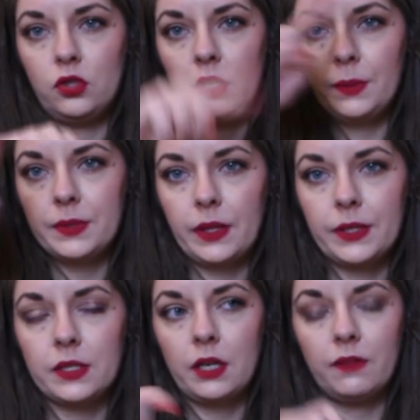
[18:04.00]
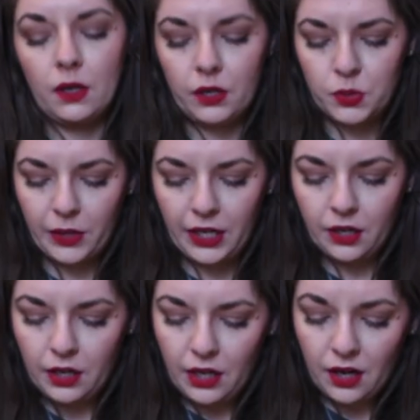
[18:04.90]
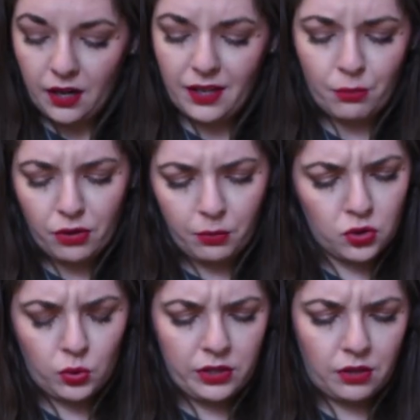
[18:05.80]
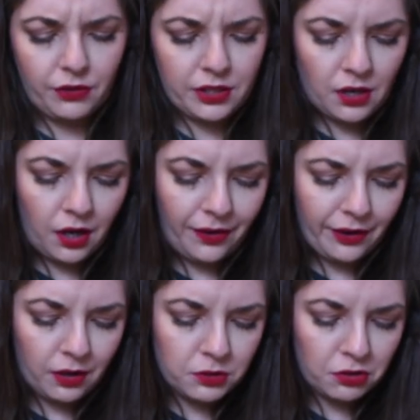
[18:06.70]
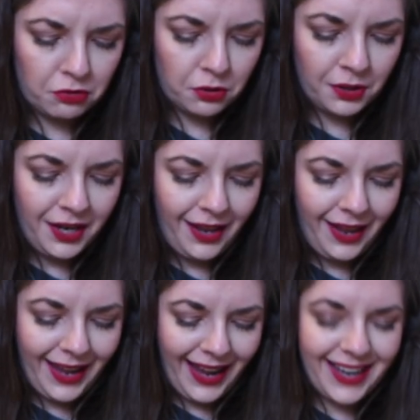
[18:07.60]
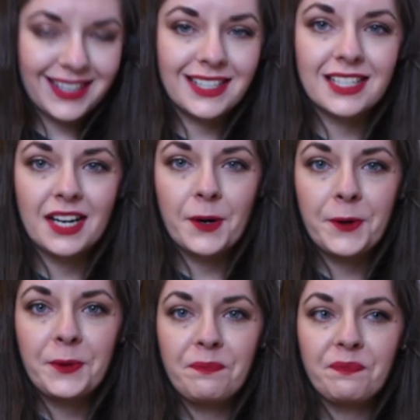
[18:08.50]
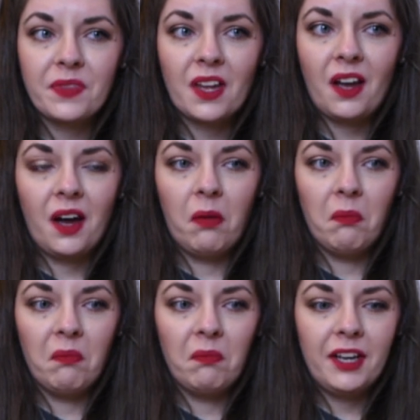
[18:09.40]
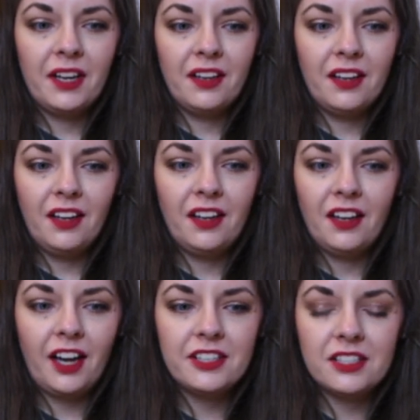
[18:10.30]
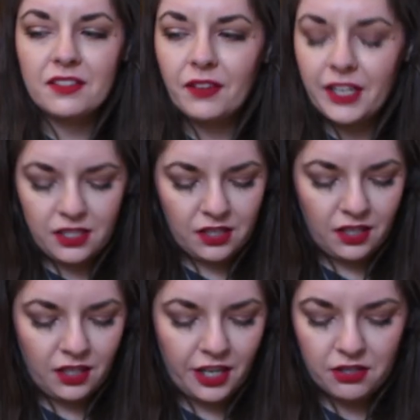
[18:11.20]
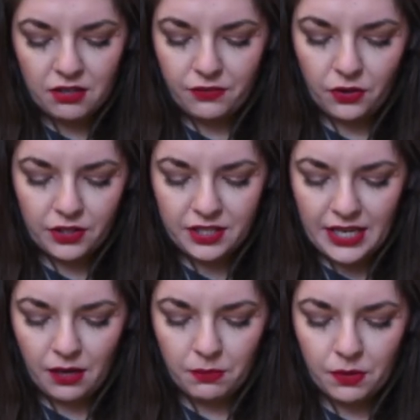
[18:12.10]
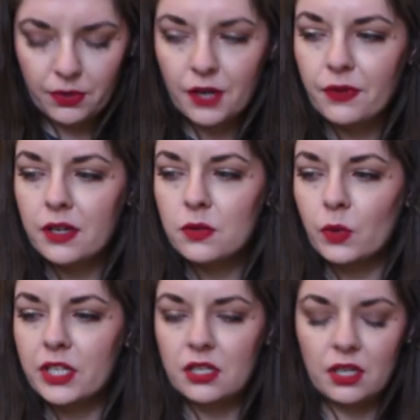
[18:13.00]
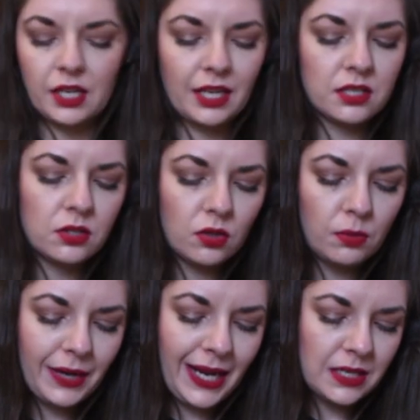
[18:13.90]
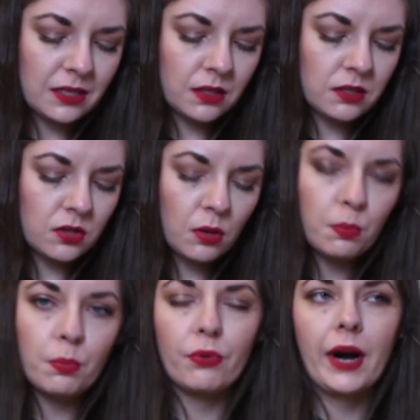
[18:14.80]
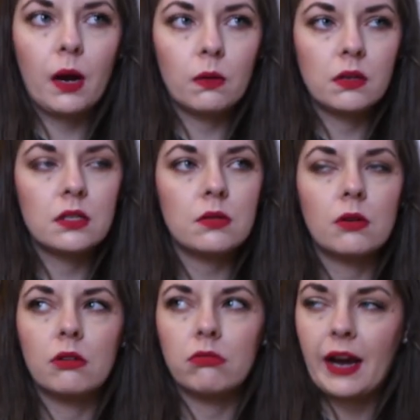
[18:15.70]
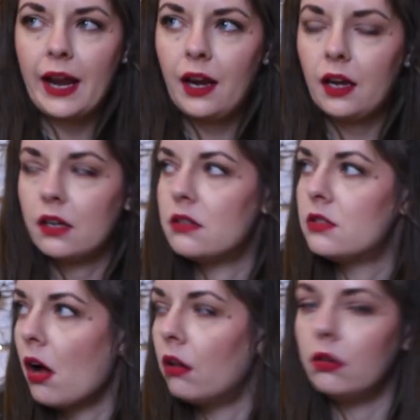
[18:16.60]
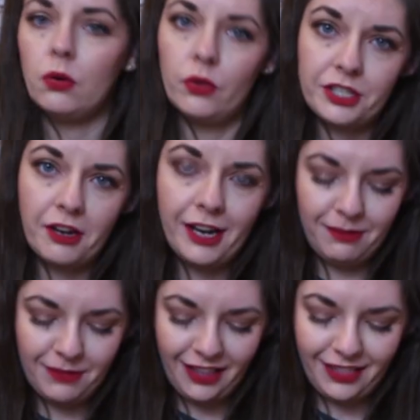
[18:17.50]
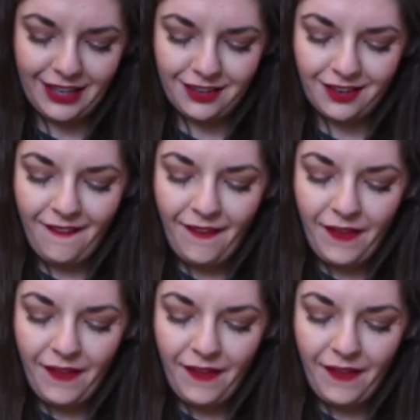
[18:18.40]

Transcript: tulips either side of an archway, and they're pretty much always the first color that comes through. And I just find, I don't know if you're the same, but I find winter, it gets so bland and so brown and so grey and dull all the time, and then